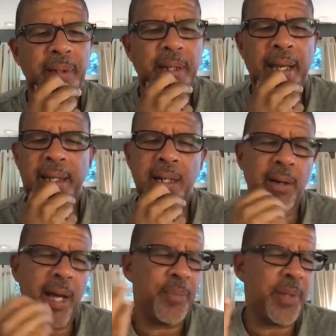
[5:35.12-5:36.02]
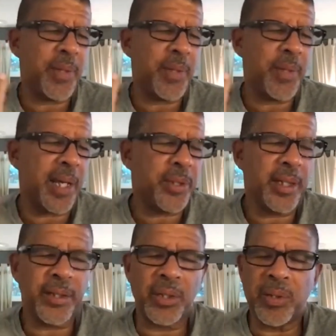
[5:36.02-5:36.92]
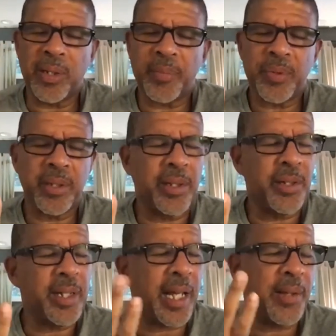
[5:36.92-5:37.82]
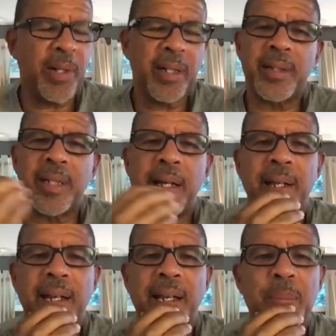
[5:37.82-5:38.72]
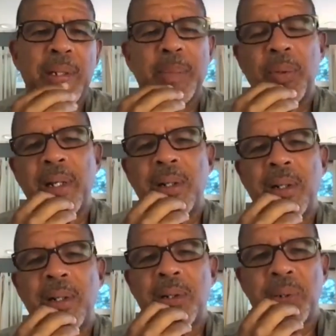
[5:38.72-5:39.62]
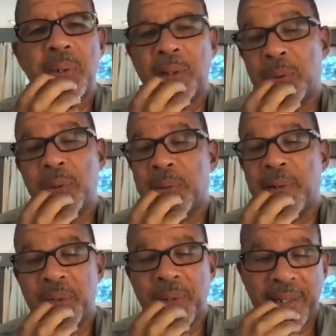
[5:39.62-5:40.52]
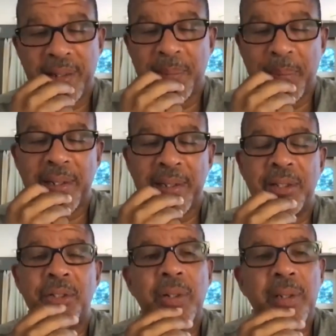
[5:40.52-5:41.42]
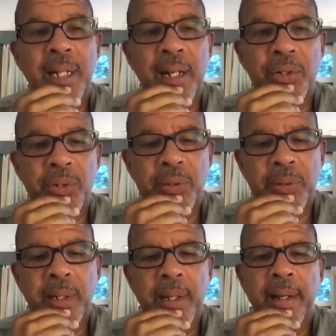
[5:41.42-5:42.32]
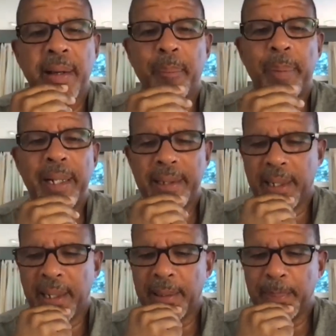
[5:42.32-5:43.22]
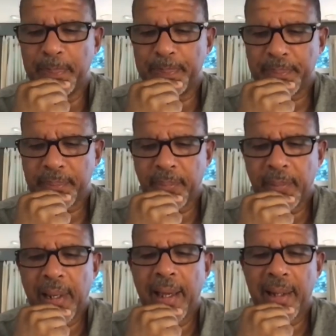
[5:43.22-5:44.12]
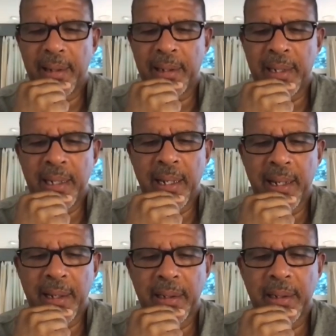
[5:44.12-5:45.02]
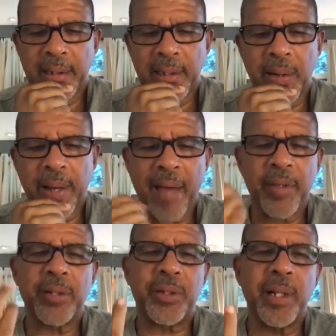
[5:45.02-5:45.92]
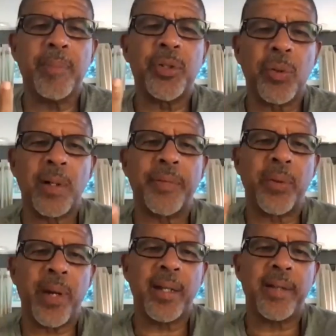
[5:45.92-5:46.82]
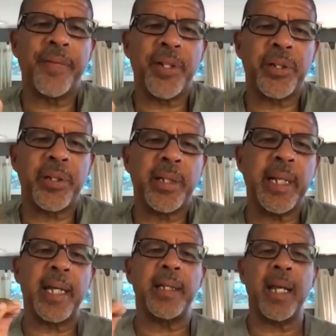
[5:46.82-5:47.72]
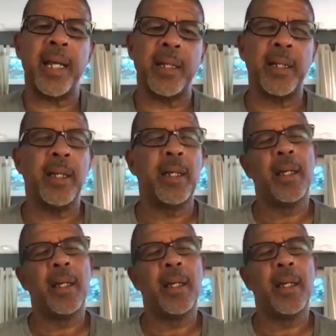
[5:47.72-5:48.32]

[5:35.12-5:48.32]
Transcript: you know, I'm still a student, I'm still learning. I don't want to sound like I'm some great guru of directing, because that's certainly not true. But having some sort of creative vision and then